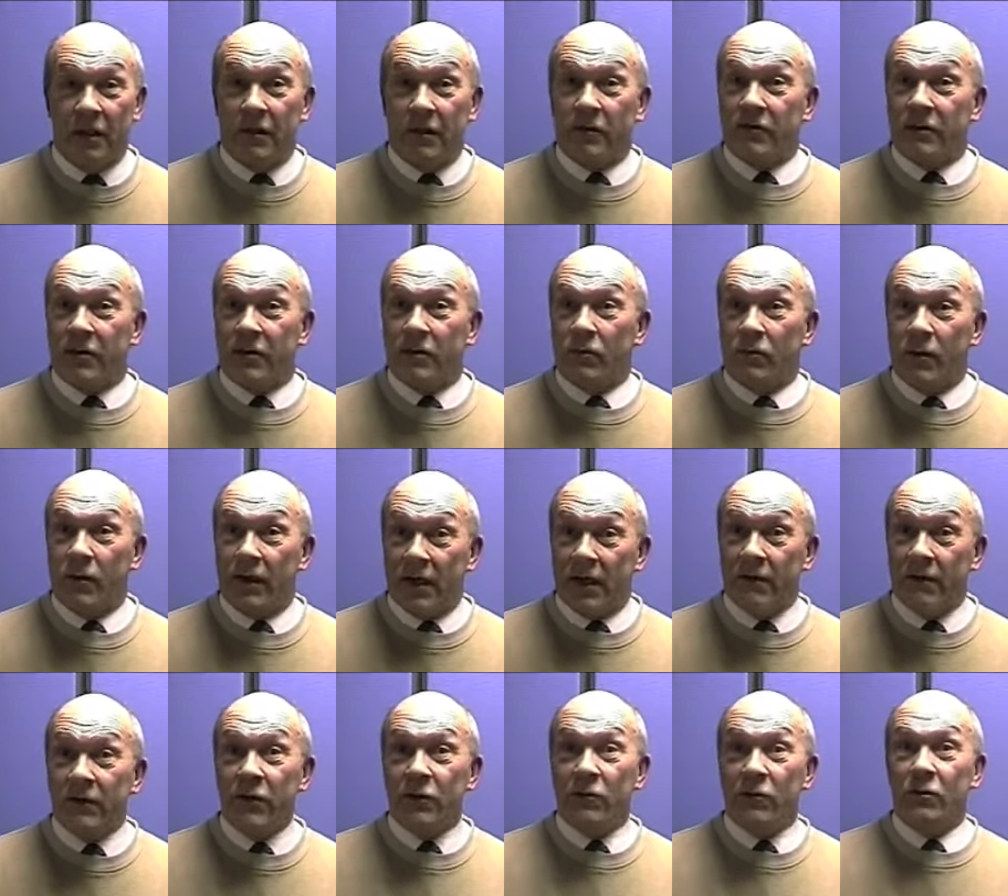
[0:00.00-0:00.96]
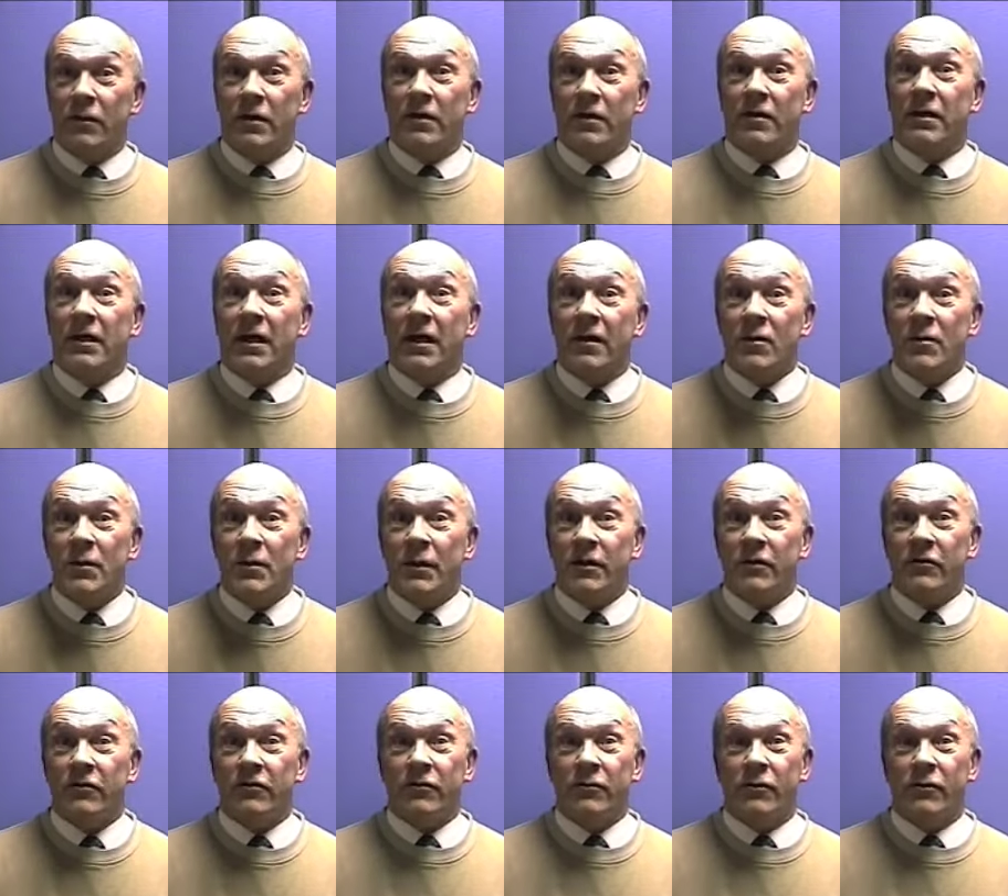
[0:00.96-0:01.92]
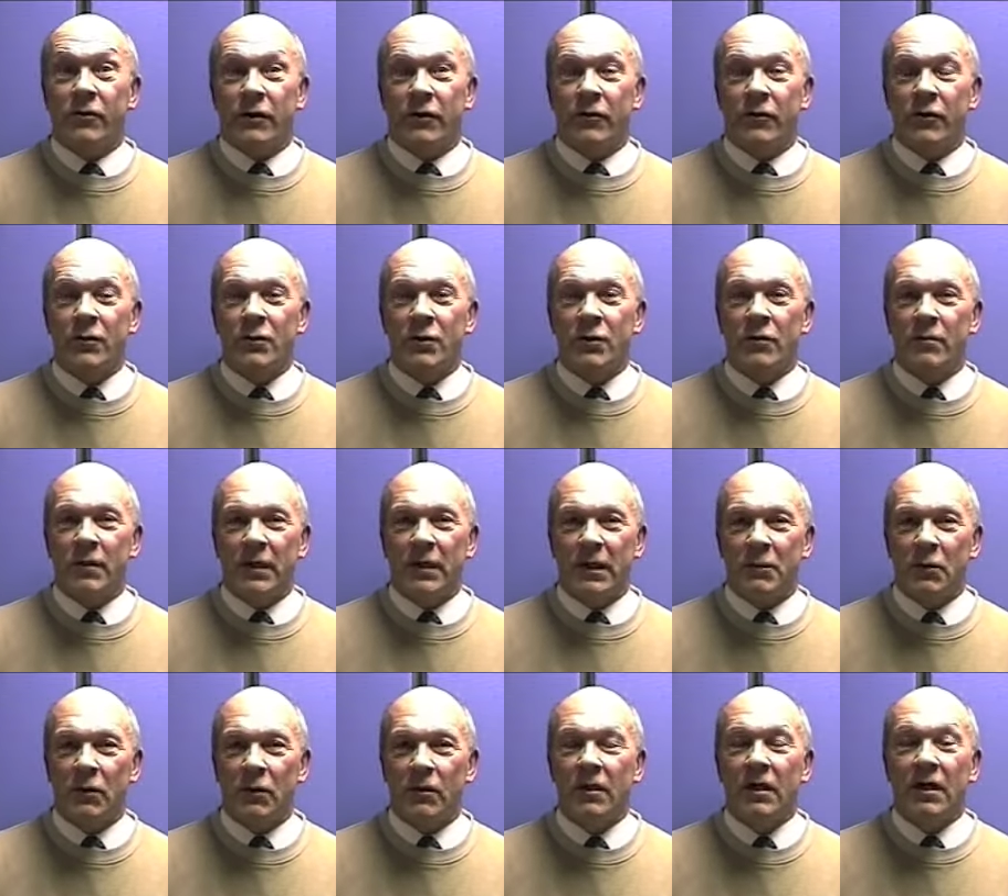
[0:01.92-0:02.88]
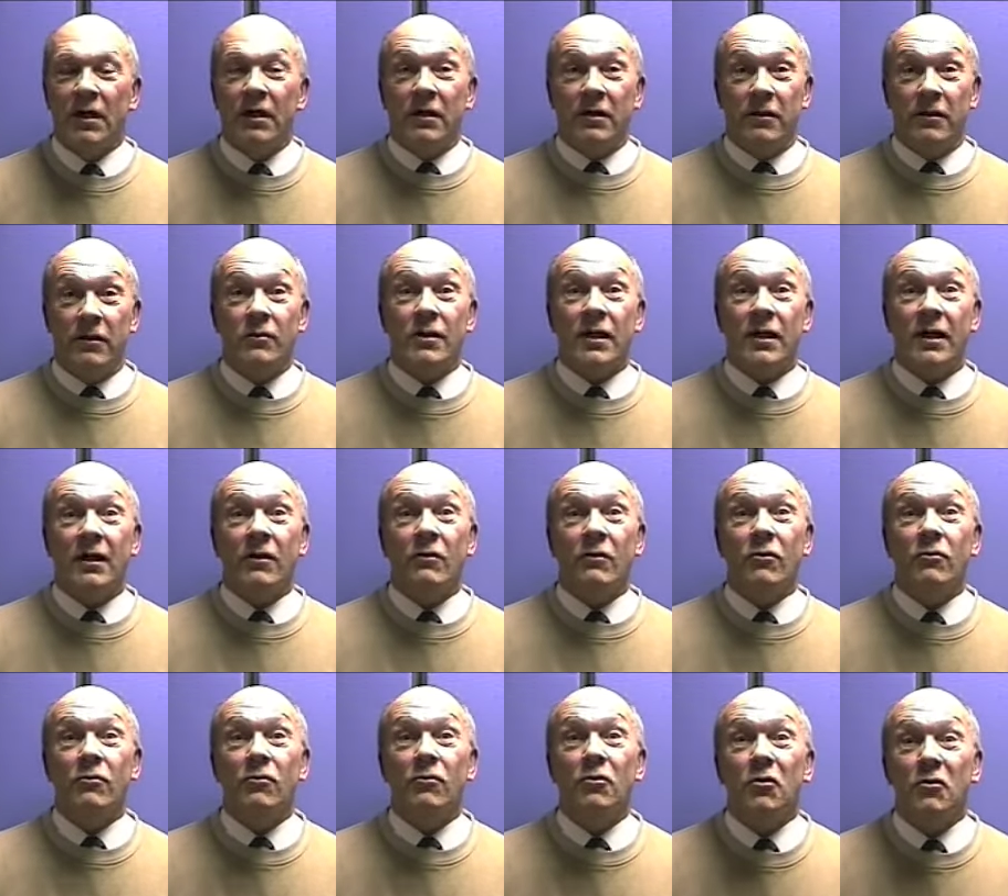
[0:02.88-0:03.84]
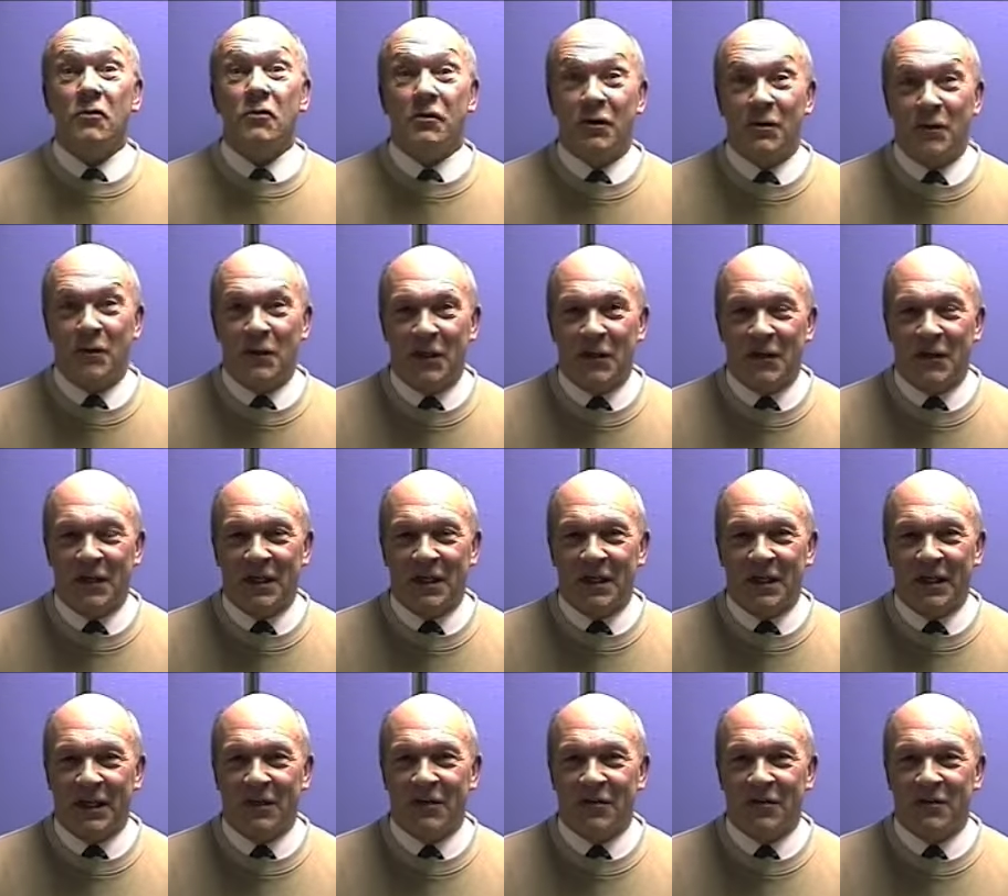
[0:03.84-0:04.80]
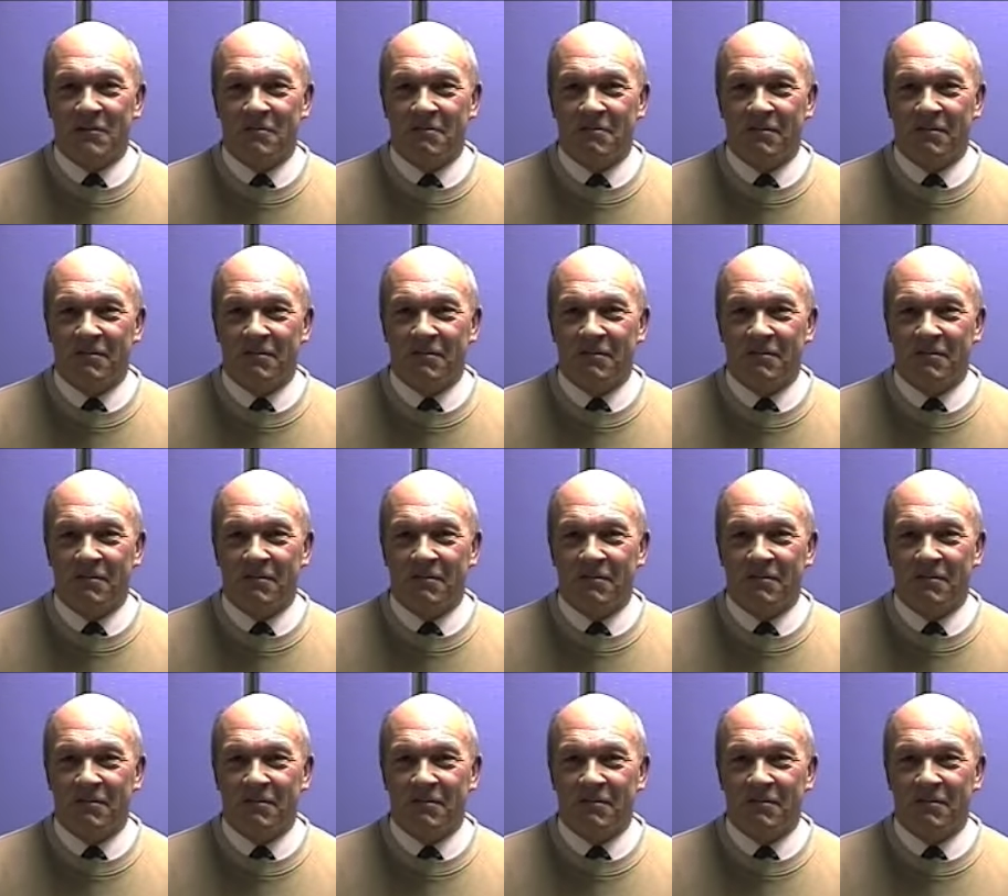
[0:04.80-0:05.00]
So whenever you're with another person or a group of people, you cannot not communicate,